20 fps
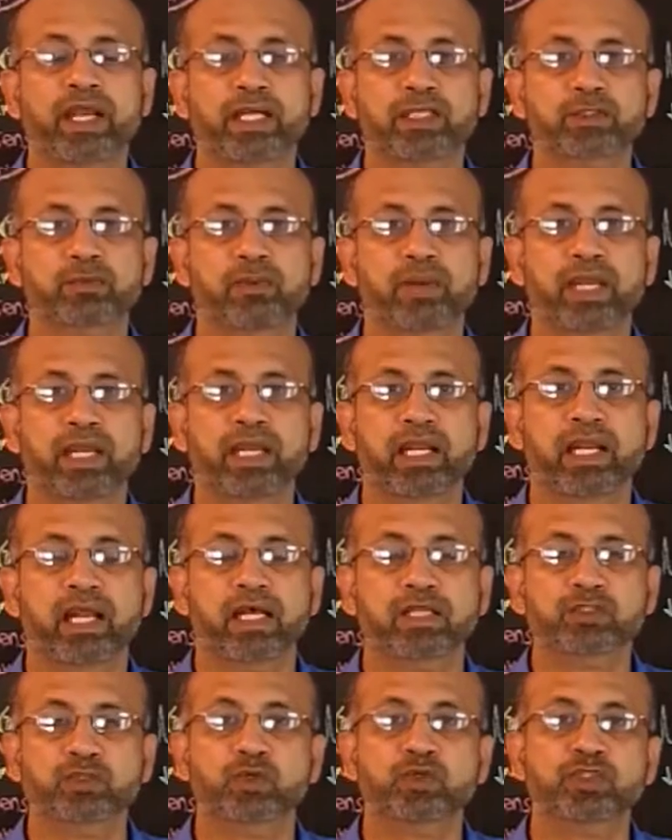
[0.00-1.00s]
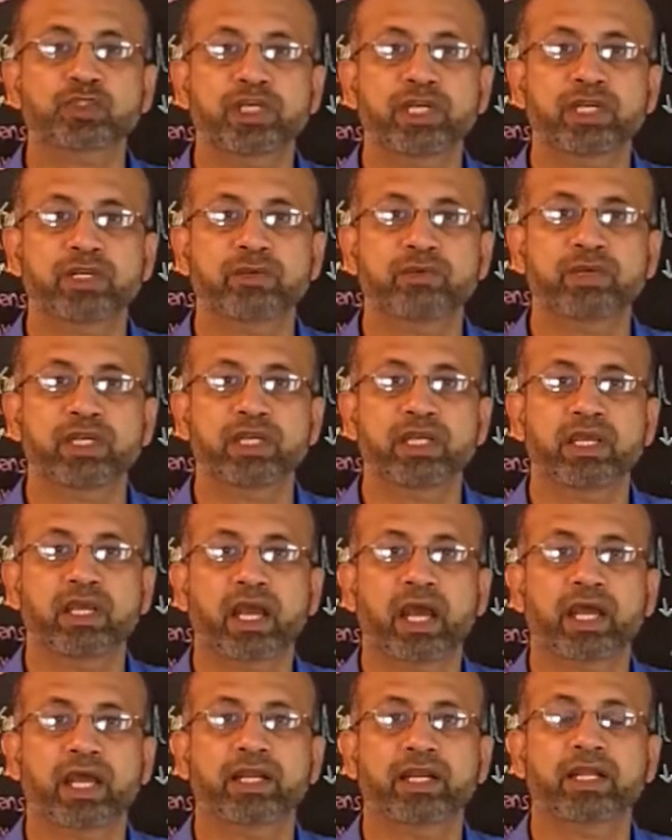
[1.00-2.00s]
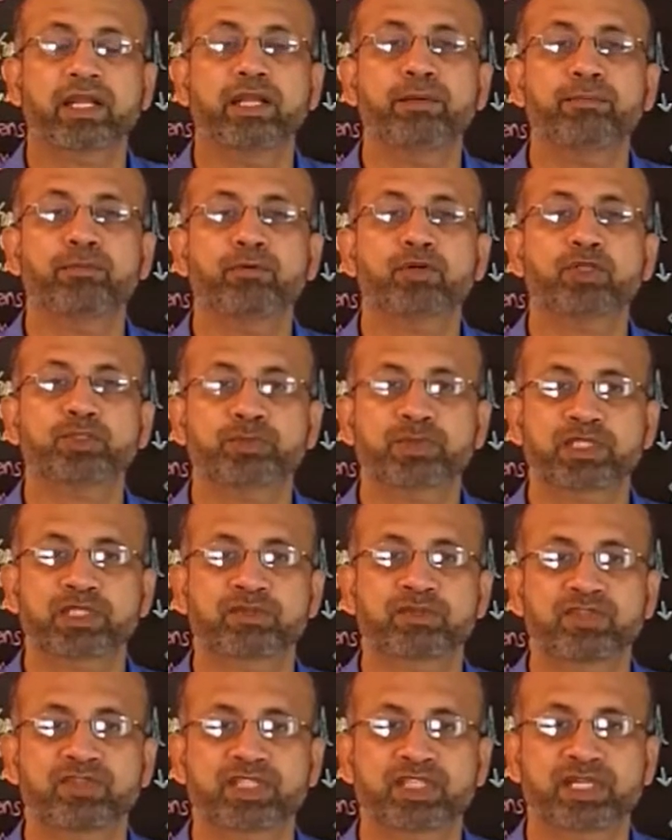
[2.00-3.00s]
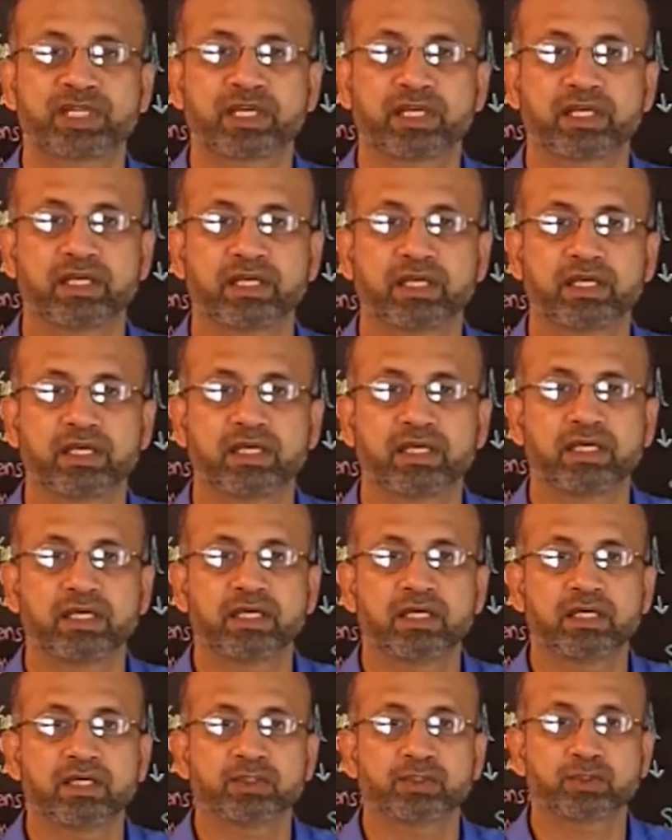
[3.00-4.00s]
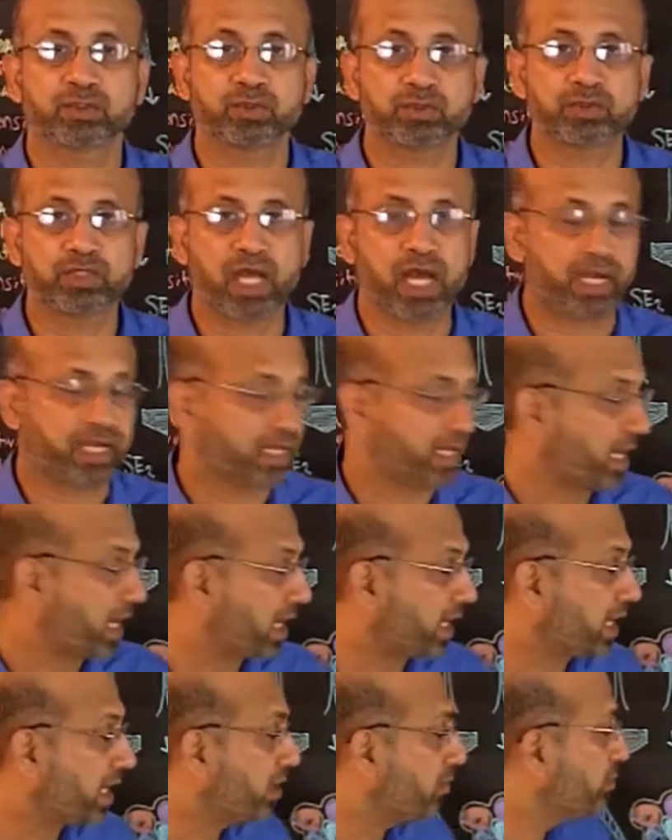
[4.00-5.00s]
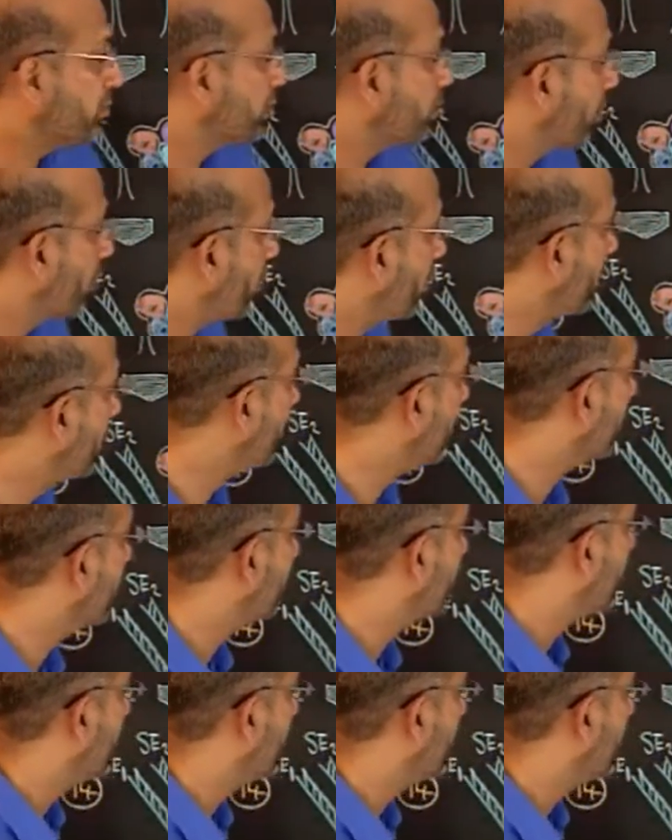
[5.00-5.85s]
can explain associativity and input specificity. To do that, I have drawn